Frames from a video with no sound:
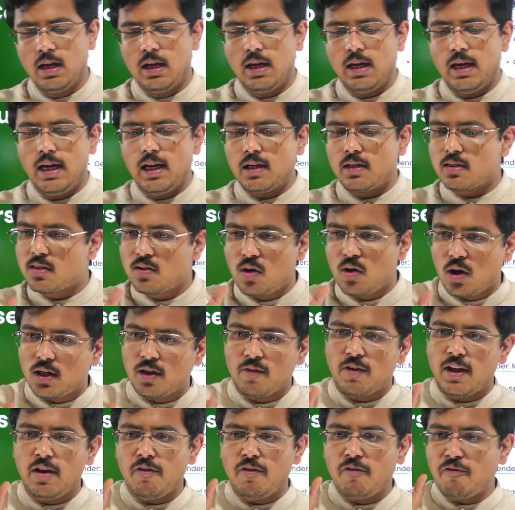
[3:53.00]
it's not a
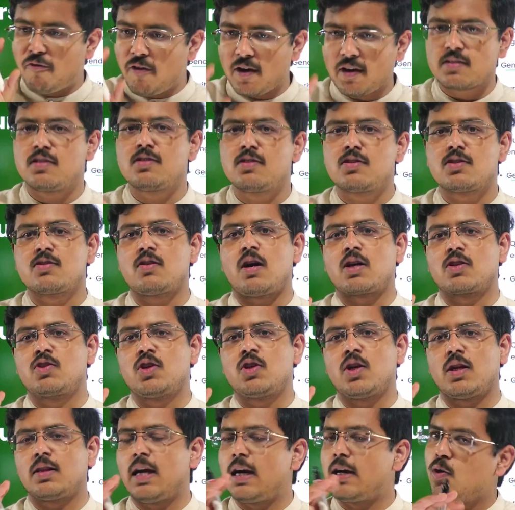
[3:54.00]
very fixed
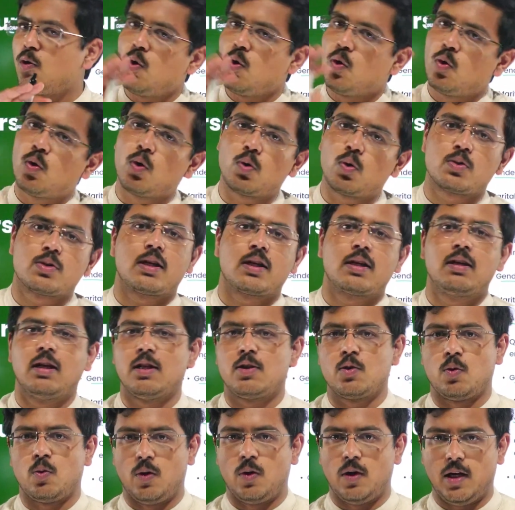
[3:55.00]
structure that you'll go to
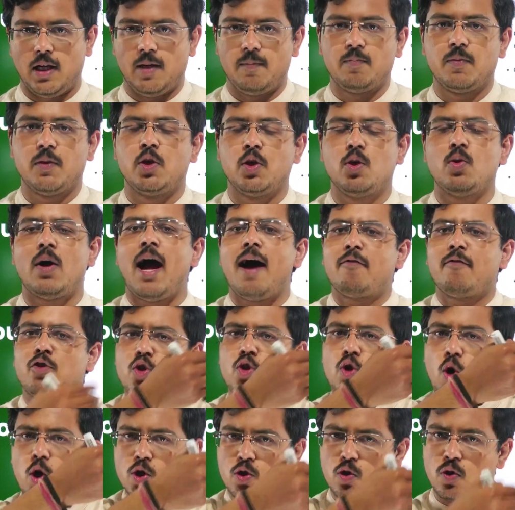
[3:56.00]
signals only. You have
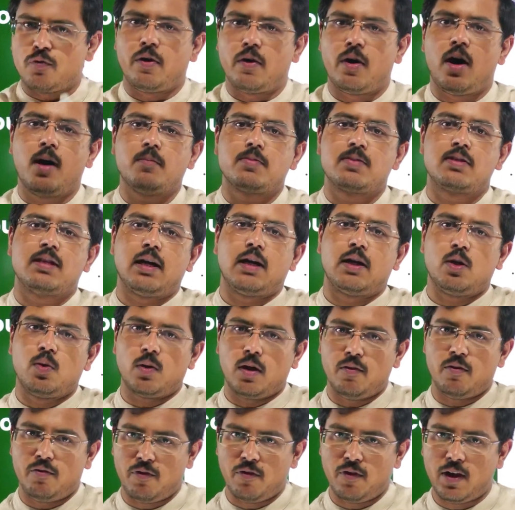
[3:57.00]
choice of arms that you
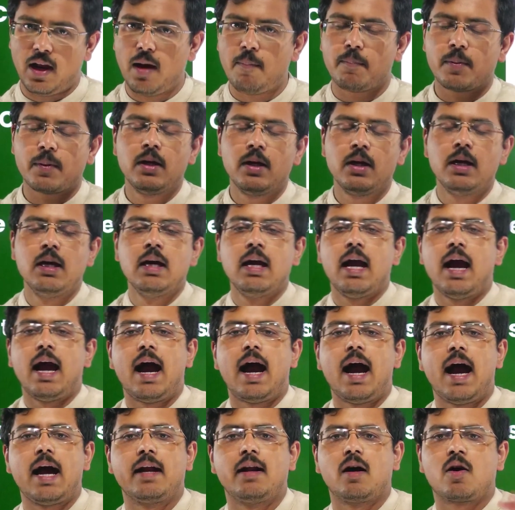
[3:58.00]
can fill up,
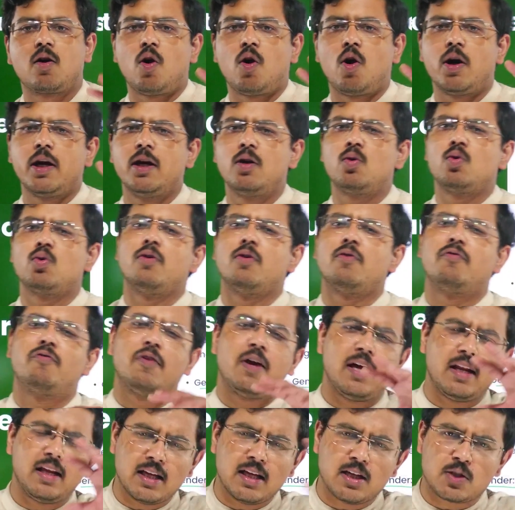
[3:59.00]
and according to the
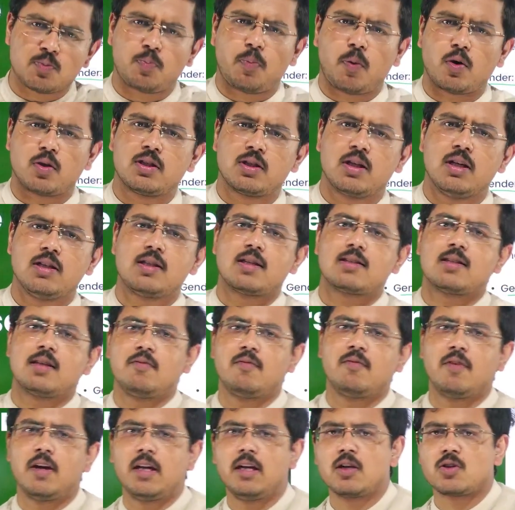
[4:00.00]
various procedures and
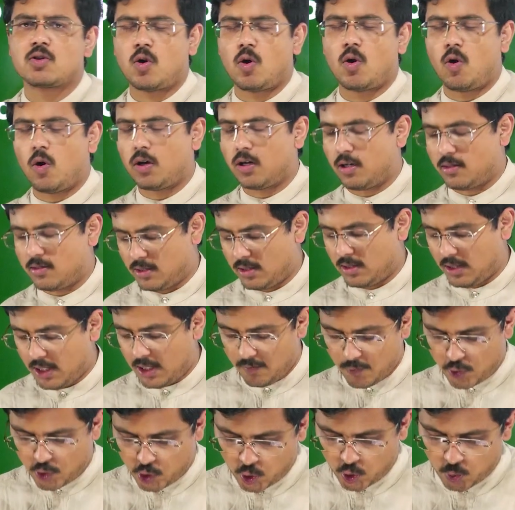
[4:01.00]
various orders in
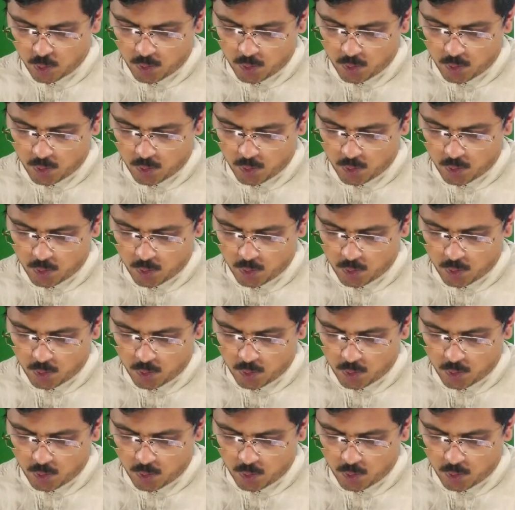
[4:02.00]
which you